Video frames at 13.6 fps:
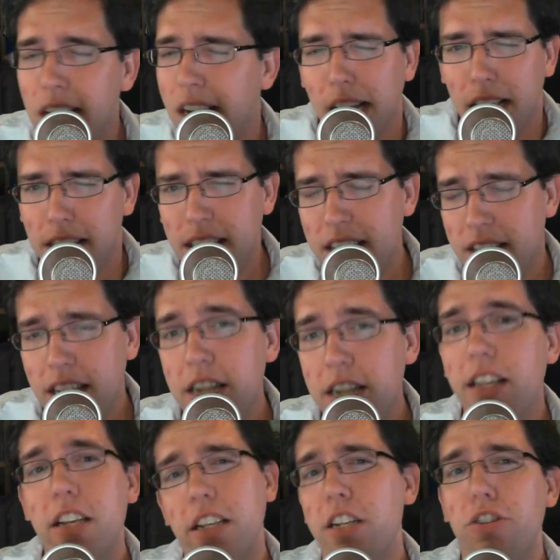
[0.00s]

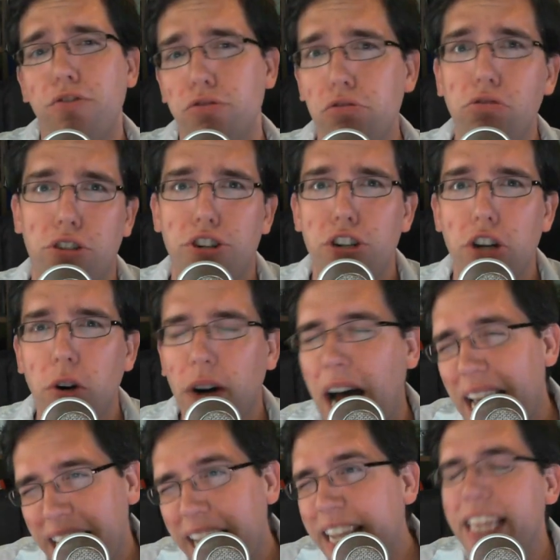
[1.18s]
This Frugal show, I
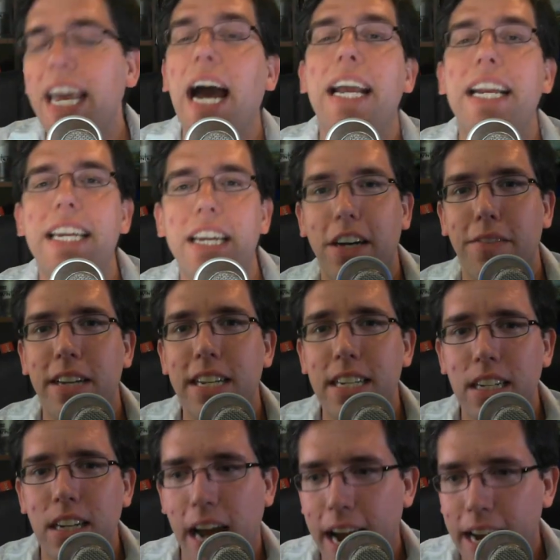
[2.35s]
like the idea of it.
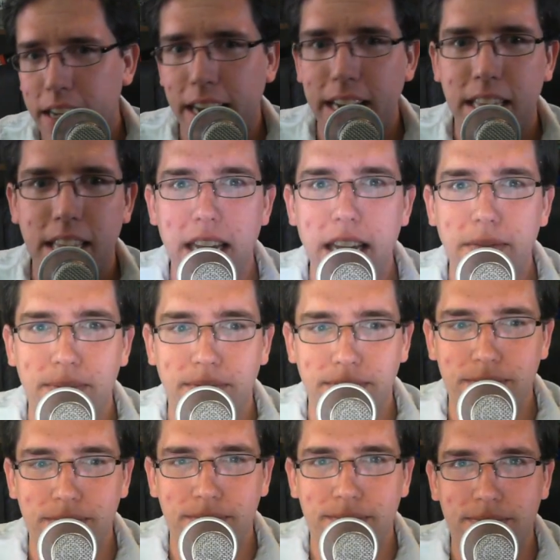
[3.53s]
I like the
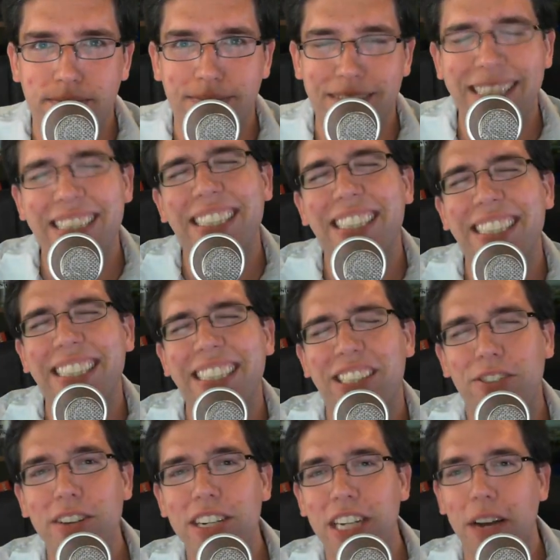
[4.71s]

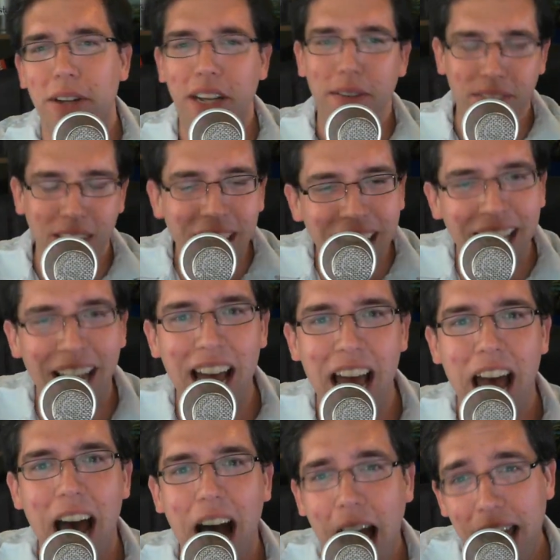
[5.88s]
screensaver there.
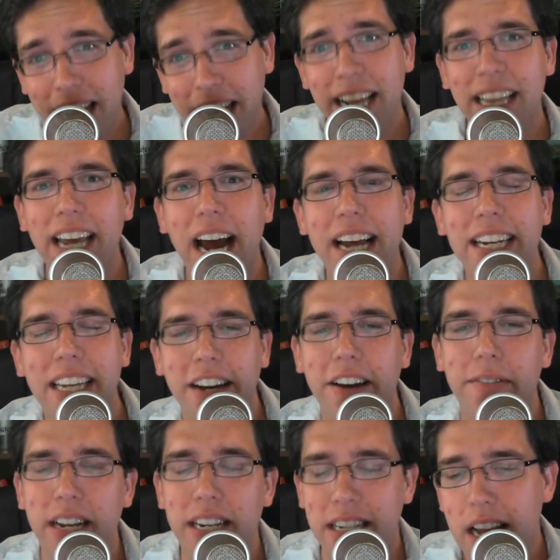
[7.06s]
I like the idea of
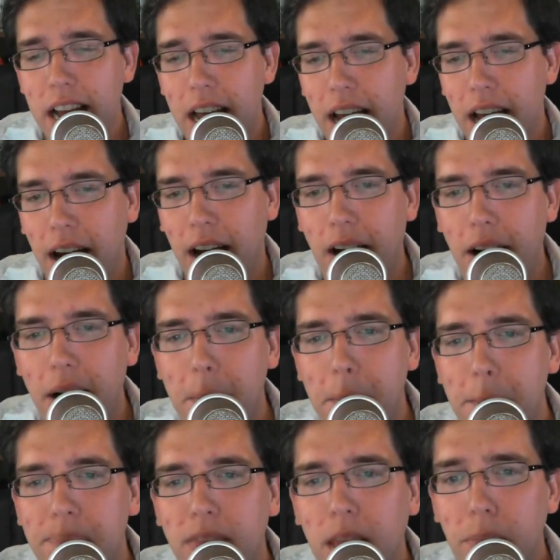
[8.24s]
it.
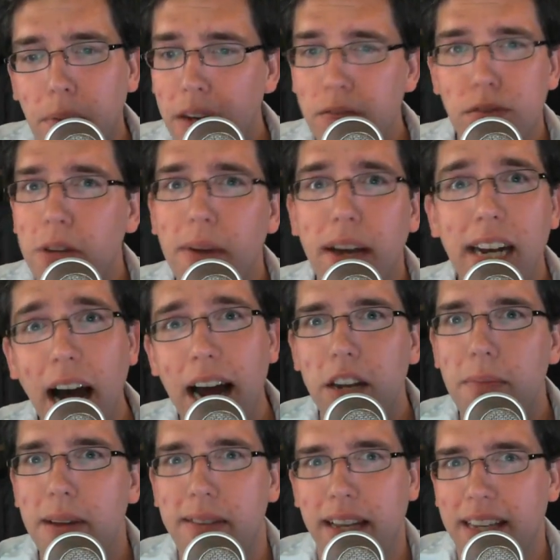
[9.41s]
But you may not. You
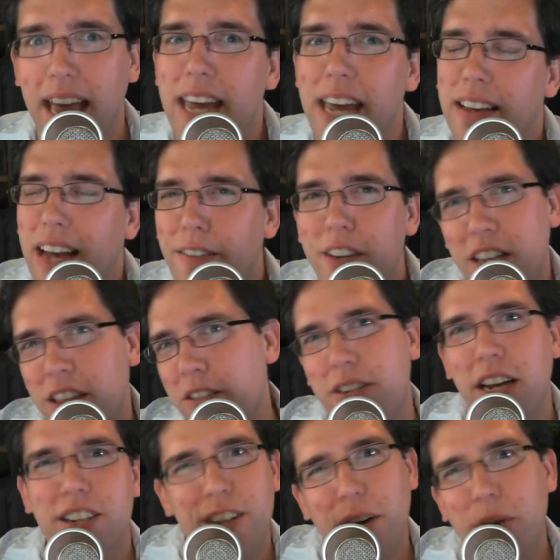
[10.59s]
may be like, hey, I visit those
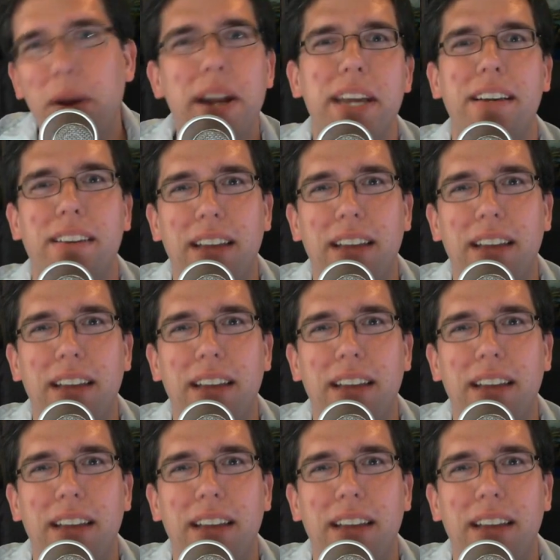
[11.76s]
sites already.